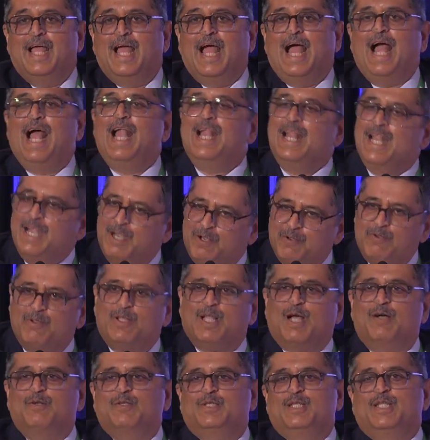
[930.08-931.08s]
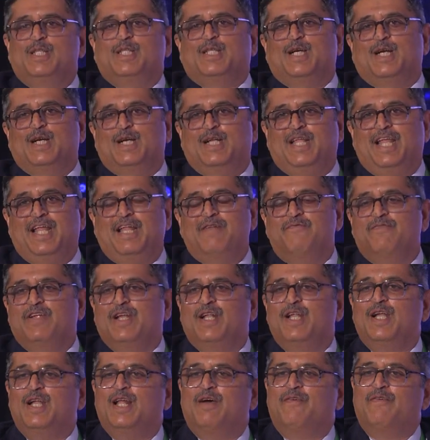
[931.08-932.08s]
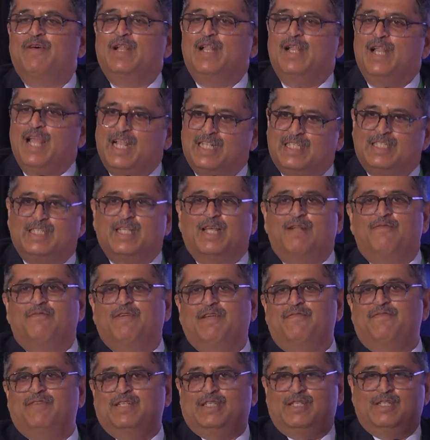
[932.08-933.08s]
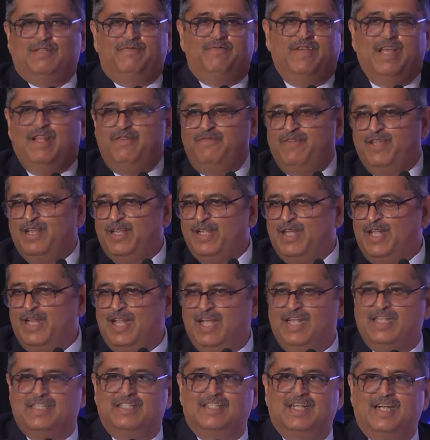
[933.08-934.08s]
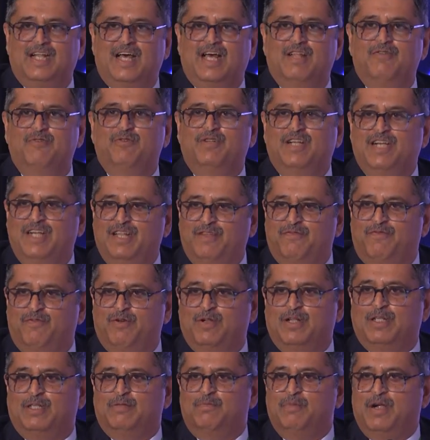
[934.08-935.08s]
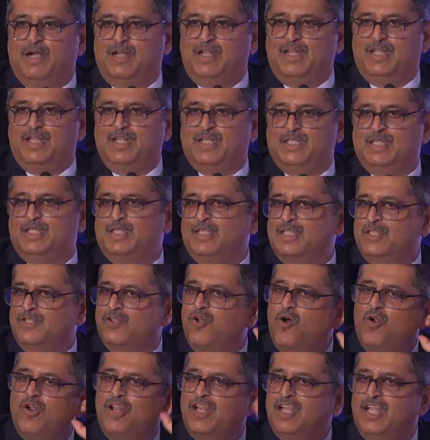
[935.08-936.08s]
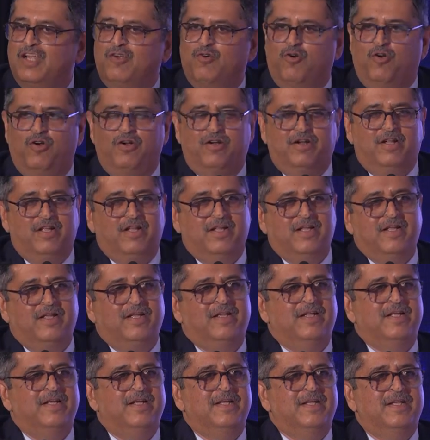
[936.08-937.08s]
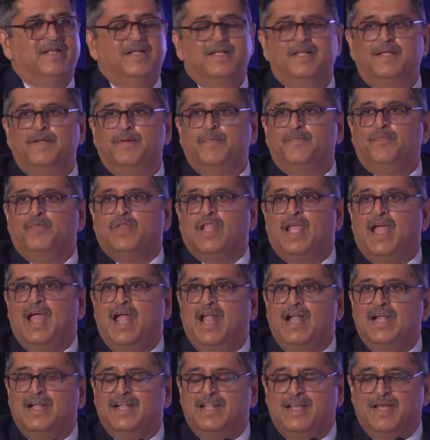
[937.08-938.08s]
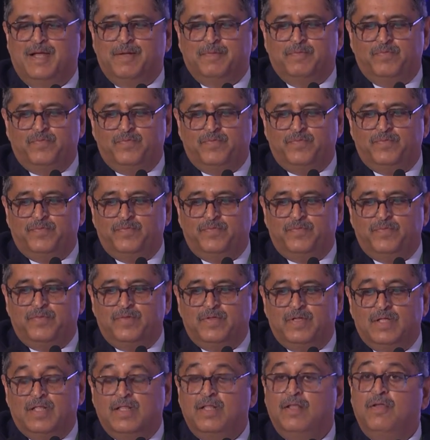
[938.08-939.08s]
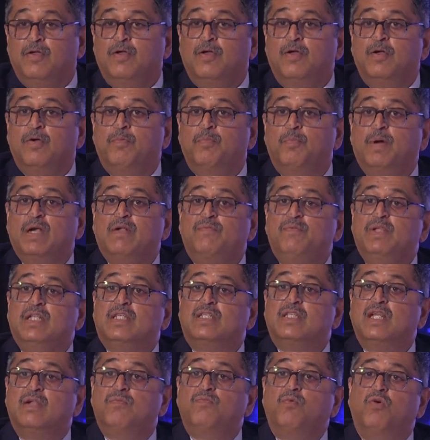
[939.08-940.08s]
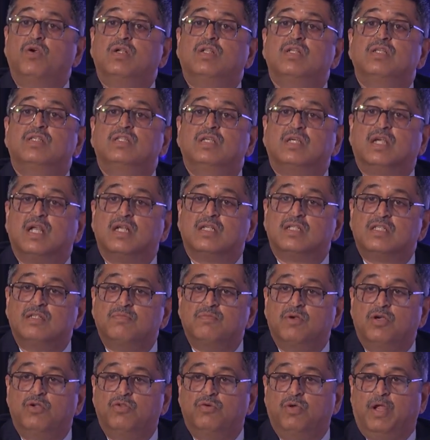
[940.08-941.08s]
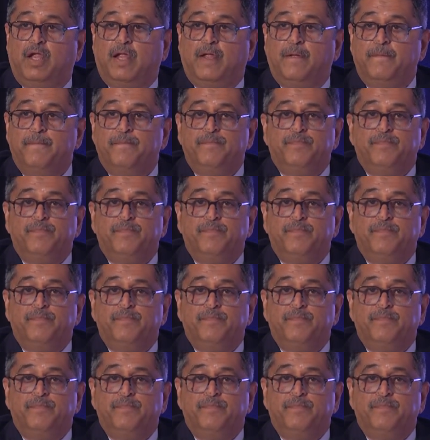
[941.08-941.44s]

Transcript: And in 2013, we did our next survey, which is where we realized that Are You Ready for a Smarter Kitchen is not recalled. And, but we said, what is the customer doing?